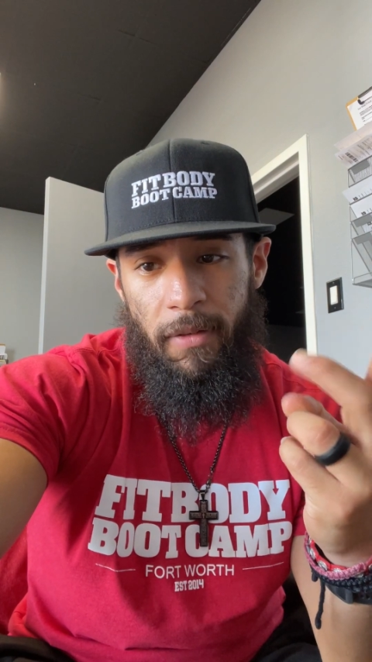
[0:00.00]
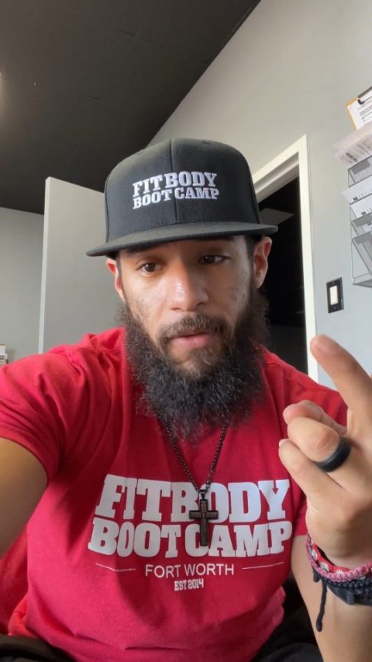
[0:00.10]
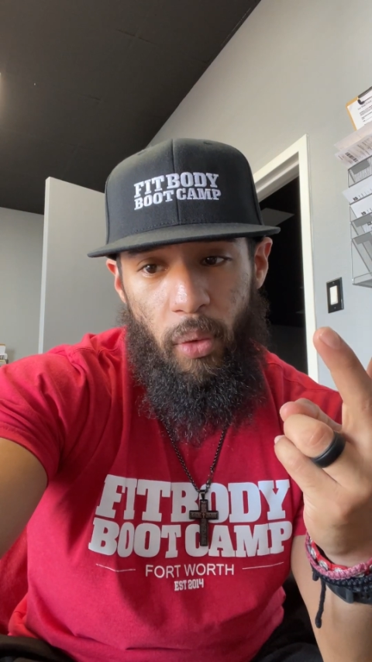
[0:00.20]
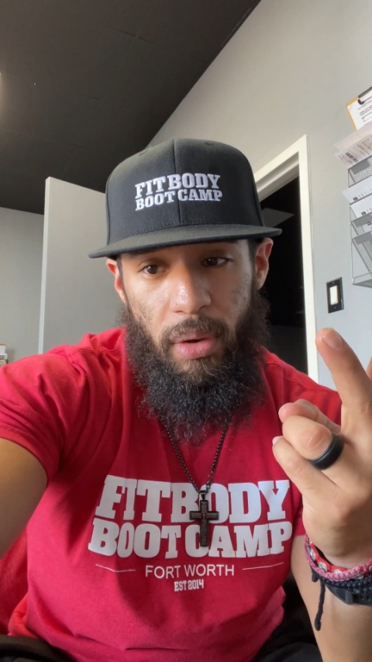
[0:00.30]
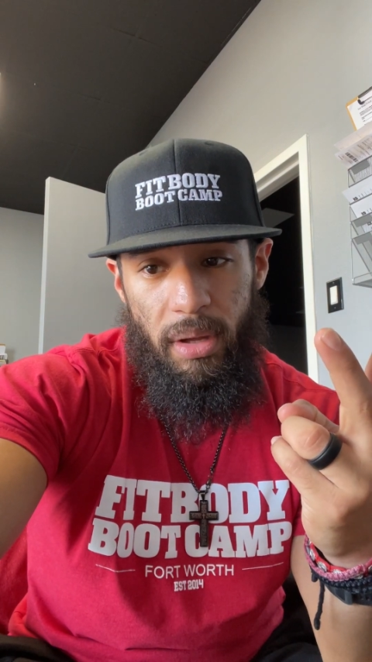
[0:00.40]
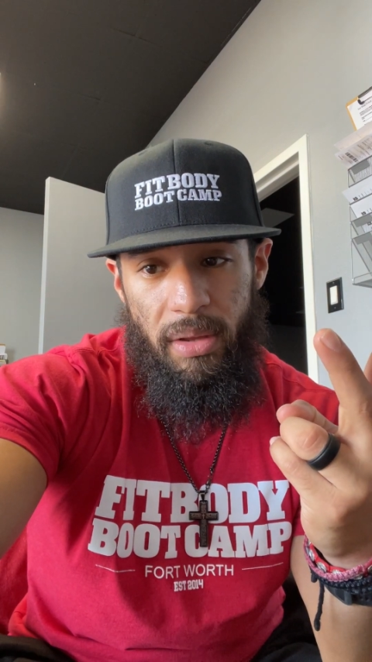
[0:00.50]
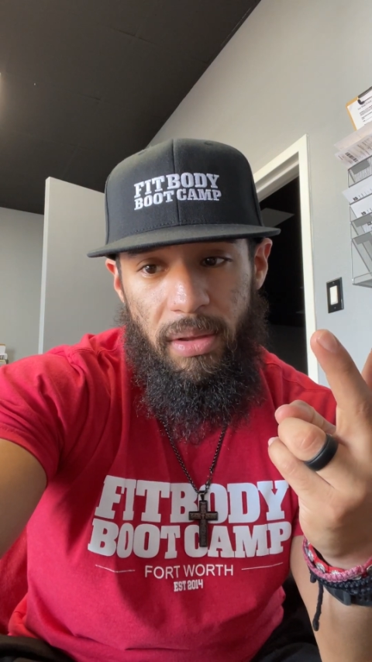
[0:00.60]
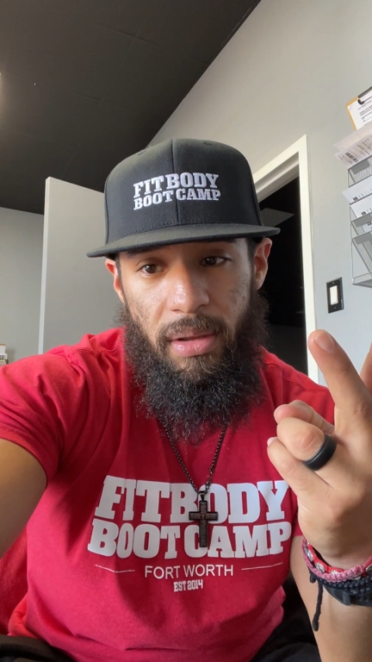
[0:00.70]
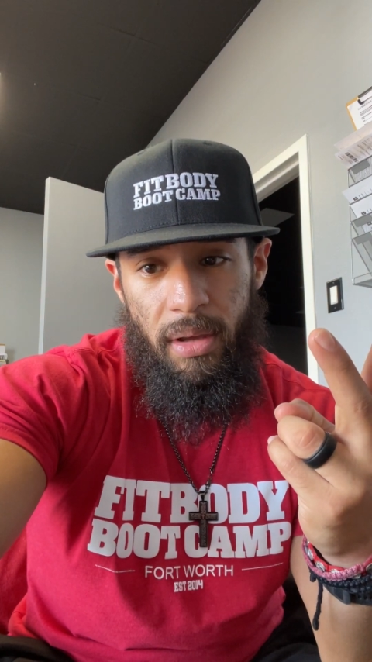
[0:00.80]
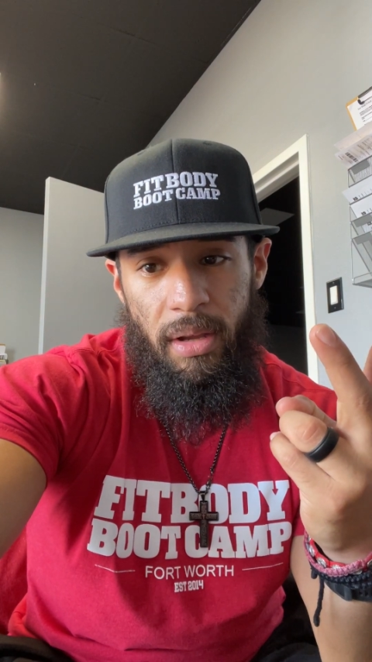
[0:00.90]

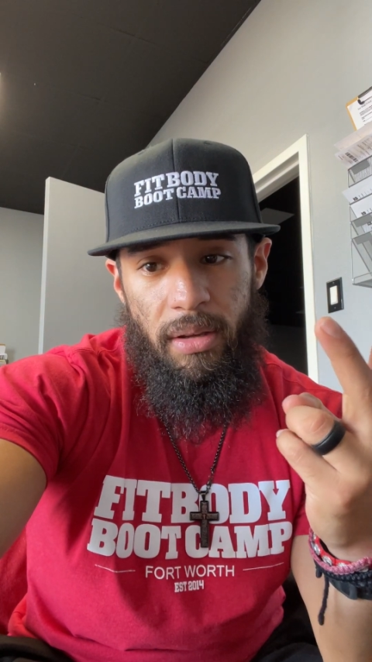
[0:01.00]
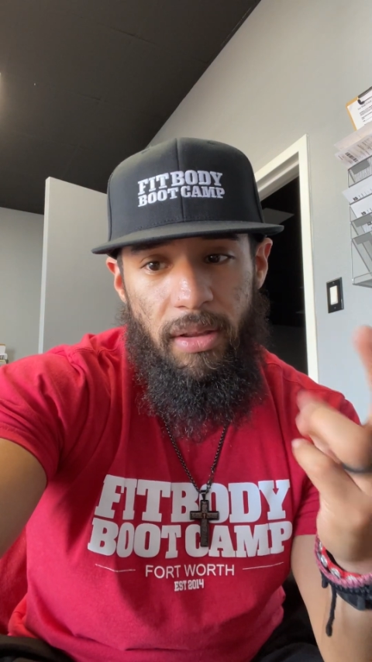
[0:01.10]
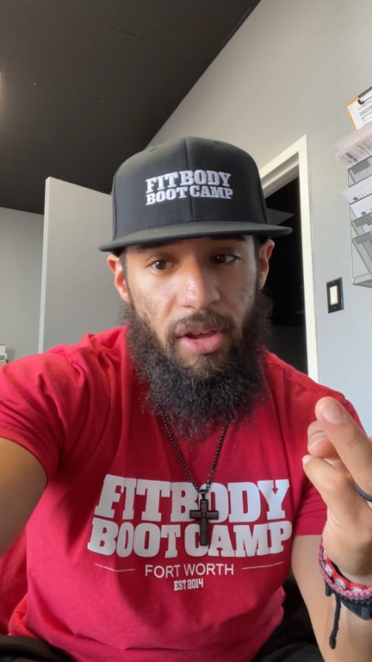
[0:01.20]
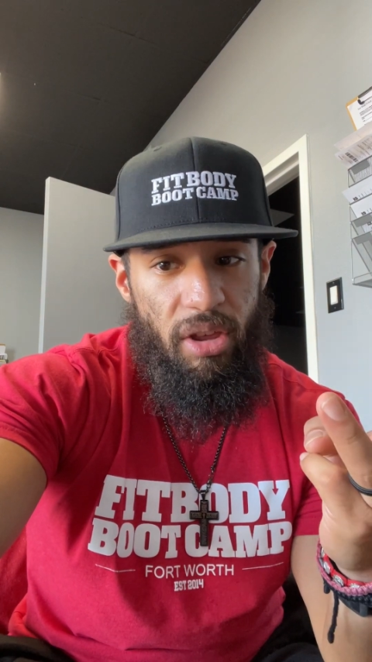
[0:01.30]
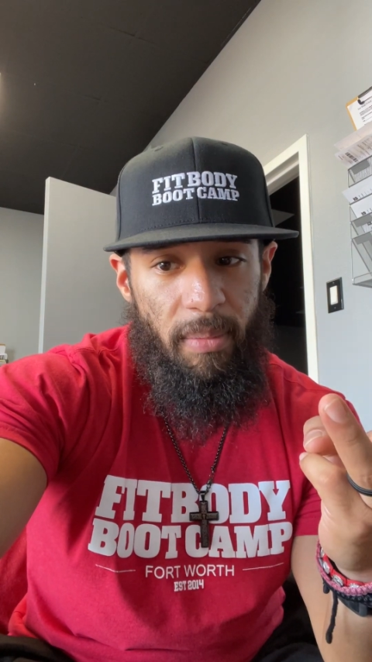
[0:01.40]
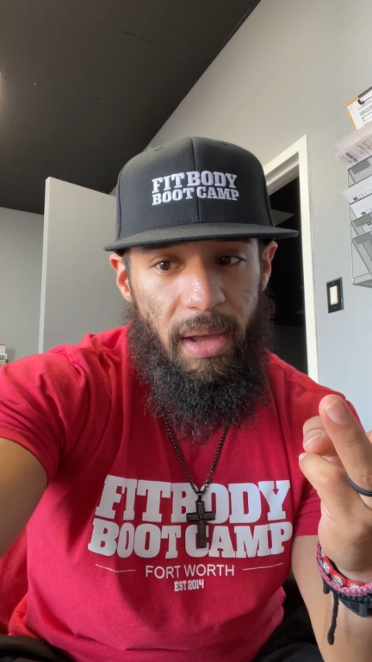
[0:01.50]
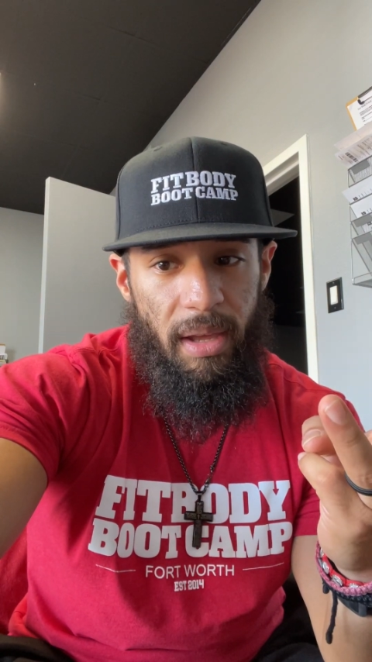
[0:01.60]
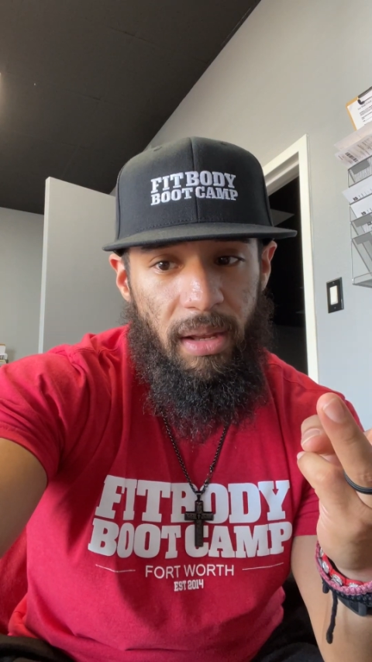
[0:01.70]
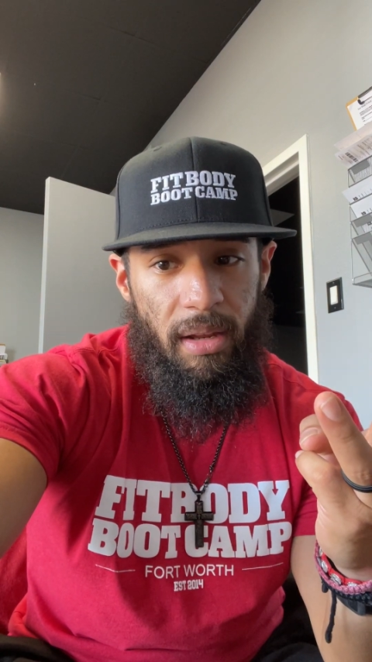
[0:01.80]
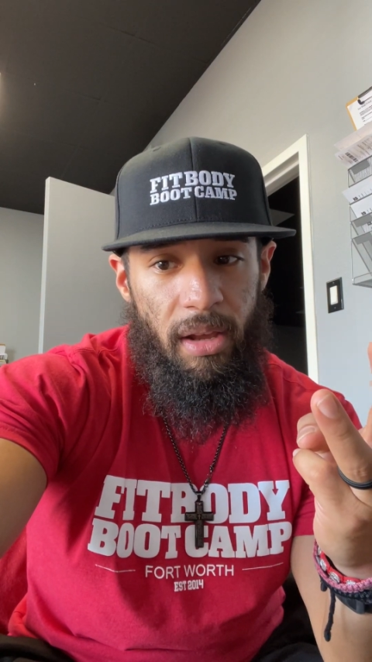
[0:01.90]
focus, decision
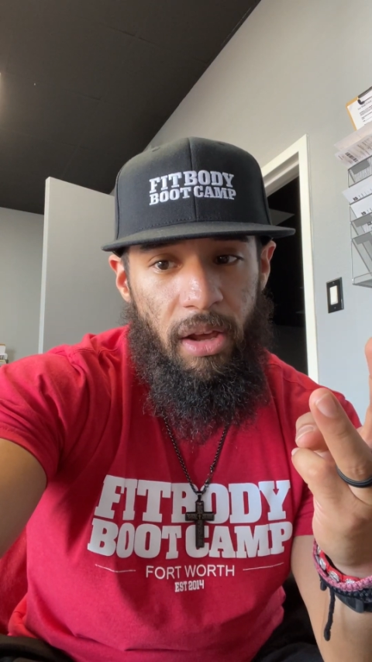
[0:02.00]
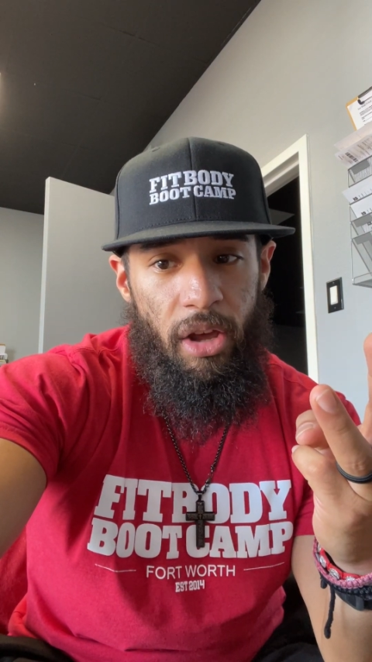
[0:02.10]
making,